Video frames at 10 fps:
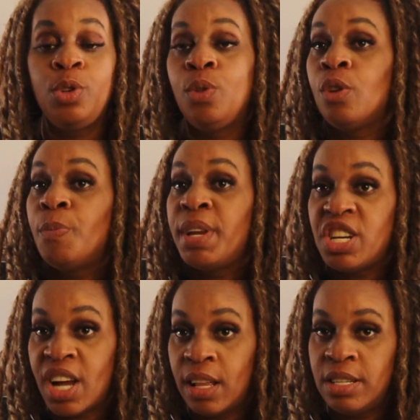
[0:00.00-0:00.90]
do little mini
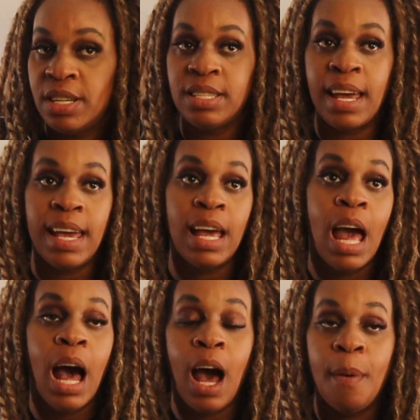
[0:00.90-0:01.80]
challenges saying
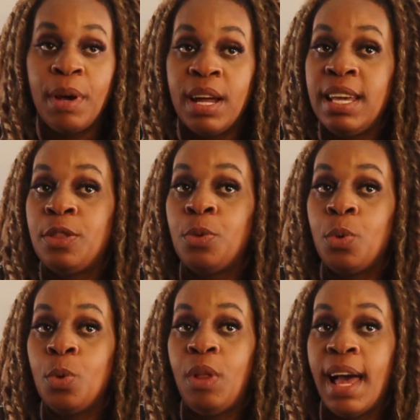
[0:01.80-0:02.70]
I'm going to get
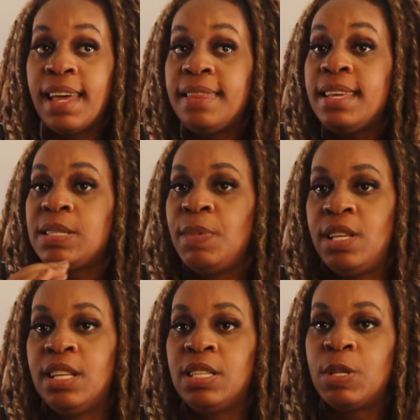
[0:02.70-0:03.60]
through like this
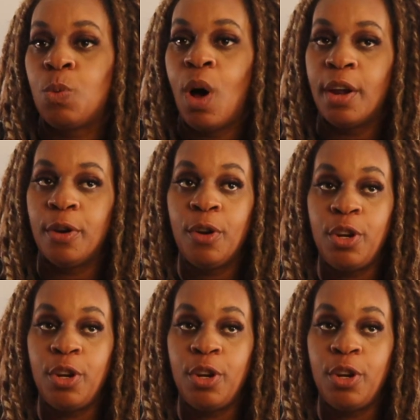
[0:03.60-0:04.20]
much water,